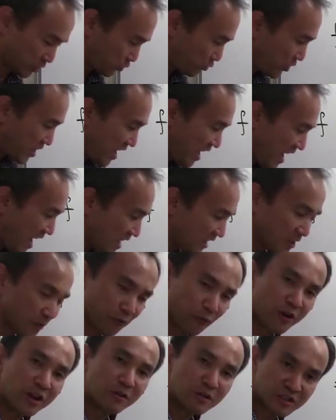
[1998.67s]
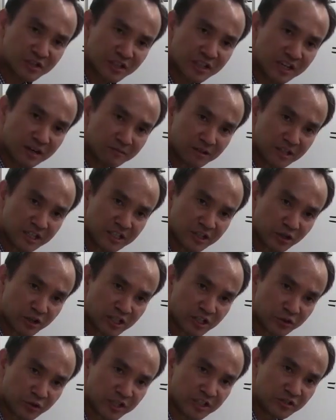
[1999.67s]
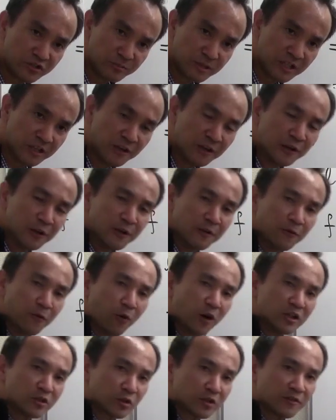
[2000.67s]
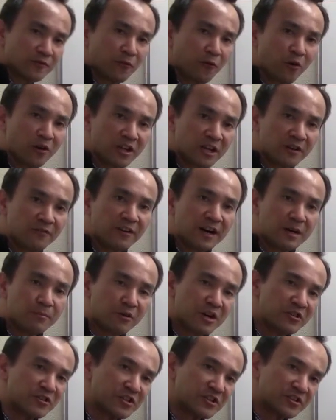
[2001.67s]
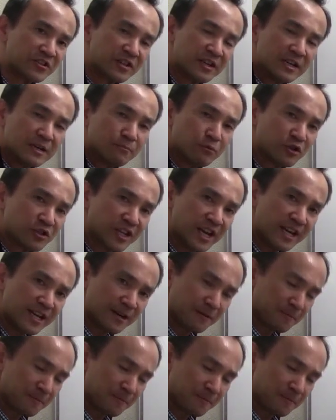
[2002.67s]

we had the frequency of the guitar string to be 440 vibrations per second.